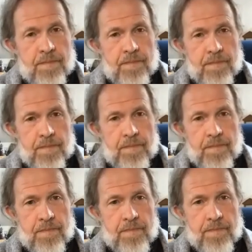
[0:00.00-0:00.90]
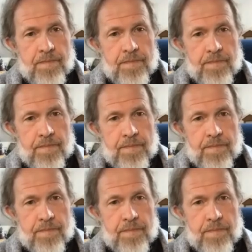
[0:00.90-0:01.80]

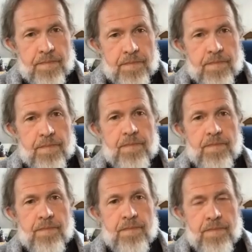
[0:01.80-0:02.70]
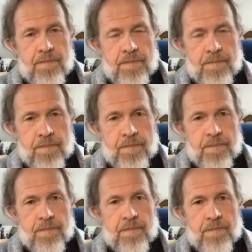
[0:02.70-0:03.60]

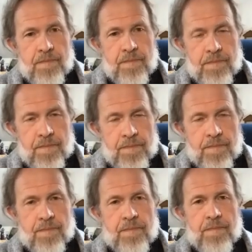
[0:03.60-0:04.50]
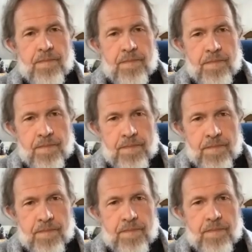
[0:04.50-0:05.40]

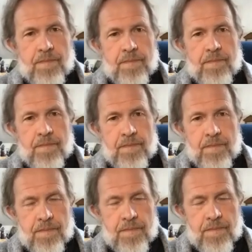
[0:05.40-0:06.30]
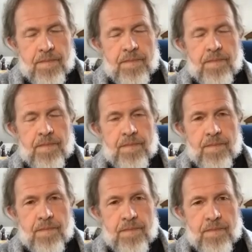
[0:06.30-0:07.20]

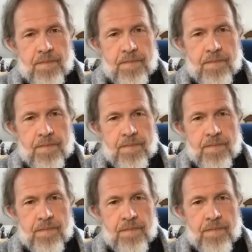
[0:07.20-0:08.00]
No words are spoken by the person on screen.